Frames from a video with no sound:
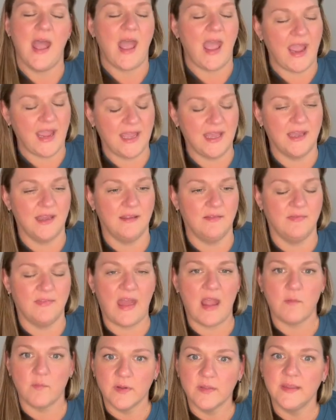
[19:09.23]
And
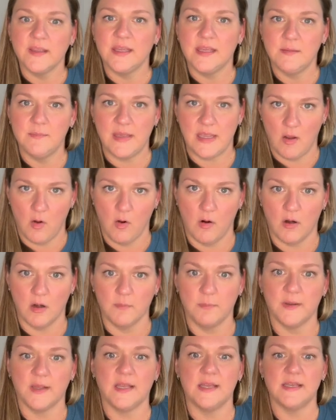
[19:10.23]
that really hit me
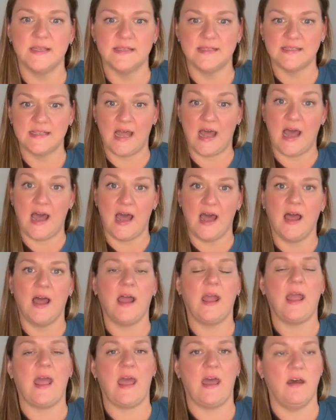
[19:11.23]
hard because I
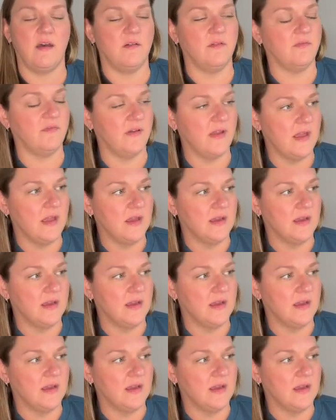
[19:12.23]
have